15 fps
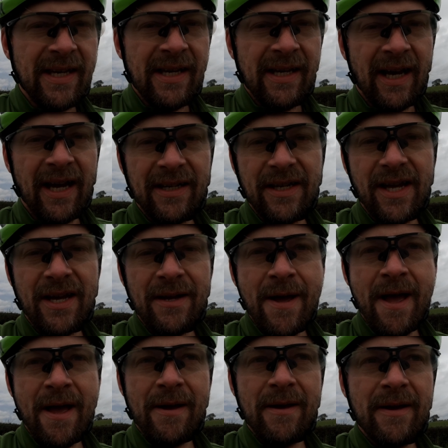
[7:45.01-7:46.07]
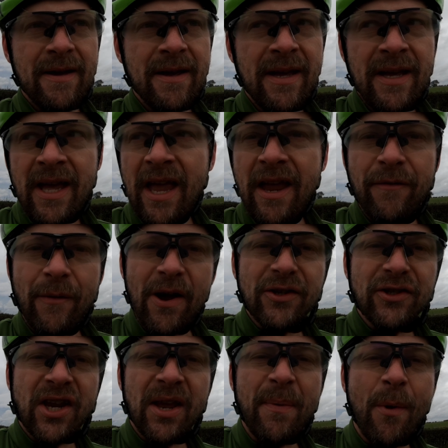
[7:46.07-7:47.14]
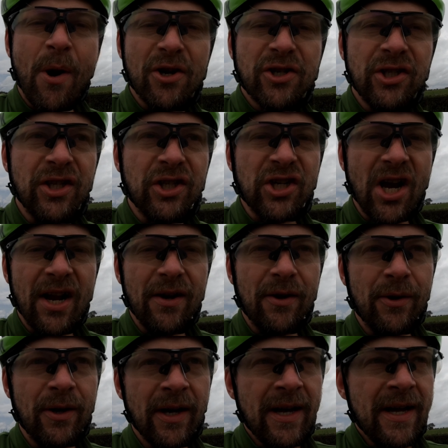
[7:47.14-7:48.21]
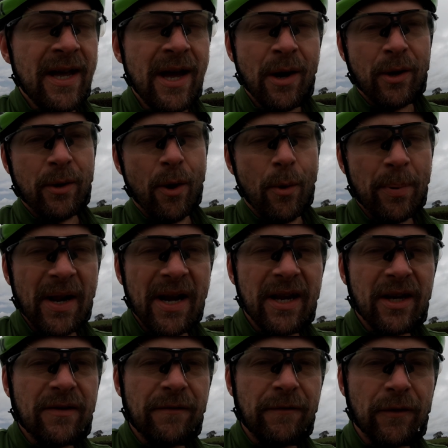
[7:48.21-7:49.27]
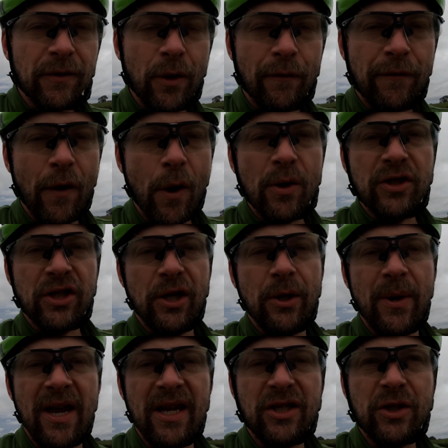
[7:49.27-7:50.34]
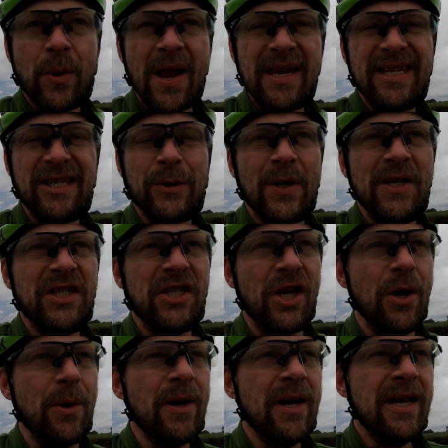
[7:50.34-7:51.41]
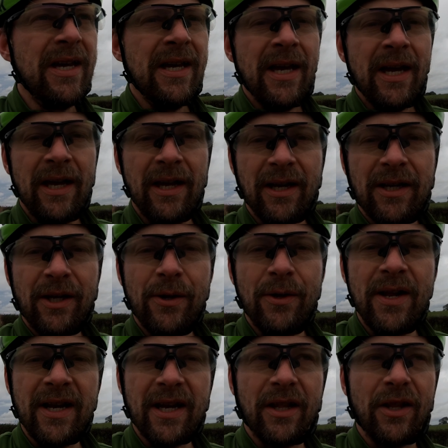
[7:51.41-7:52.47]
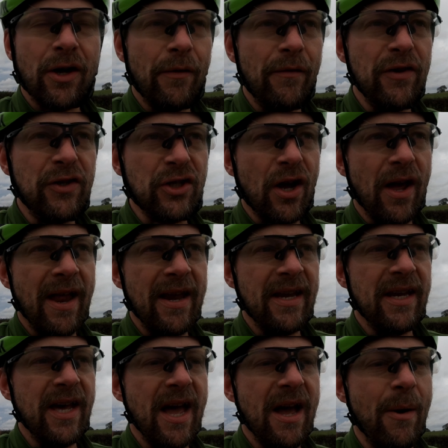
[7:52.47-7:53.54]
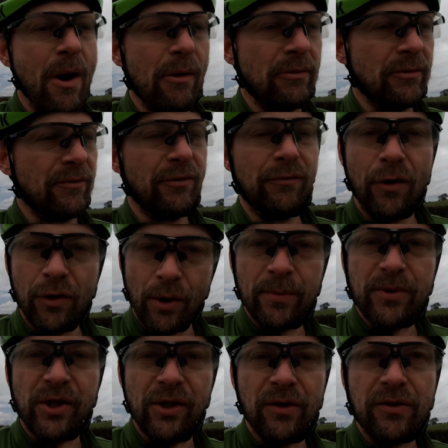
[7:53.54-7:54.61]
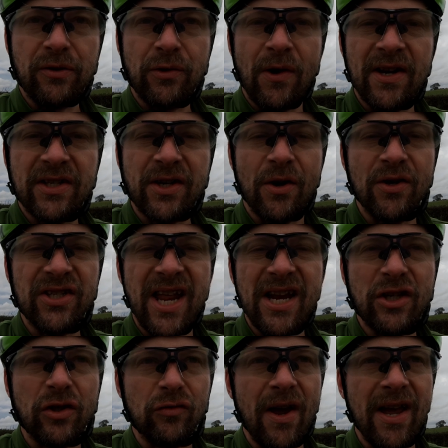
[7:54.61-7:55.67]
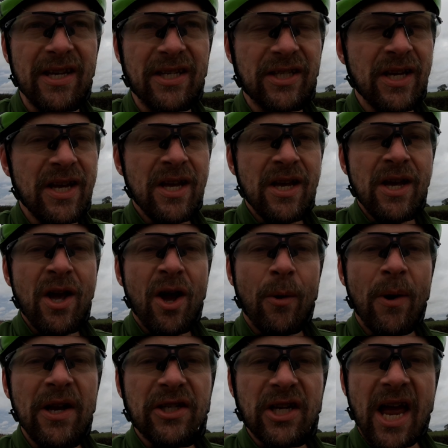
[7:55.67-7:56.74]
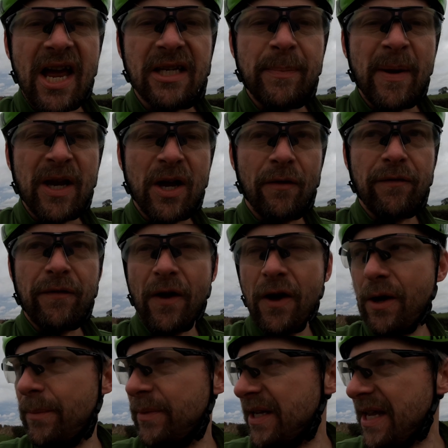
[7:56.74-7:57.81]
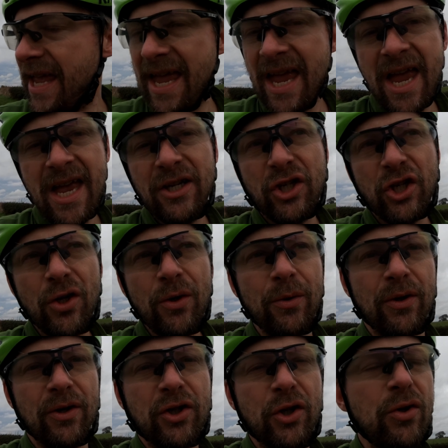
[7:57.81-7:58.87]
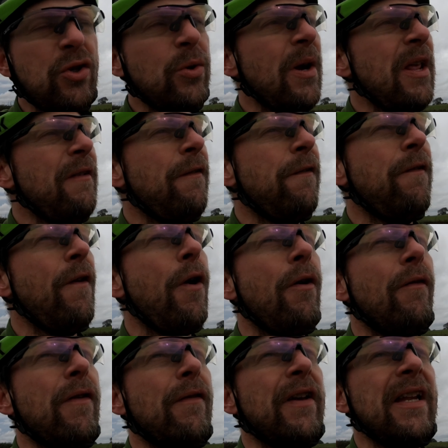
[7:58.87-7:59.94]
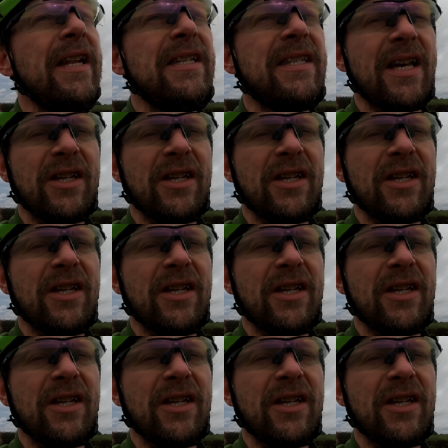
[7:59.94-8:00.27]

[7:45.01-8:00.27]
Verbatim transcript: And... Uh, either way, just keep watching the channel. Got plenty to look forward to in twenty twenty-two, including coverage and uh, well, the run-up to the transcontinental race, which has been confirmed in June, June twenty-fourth, I think it is, that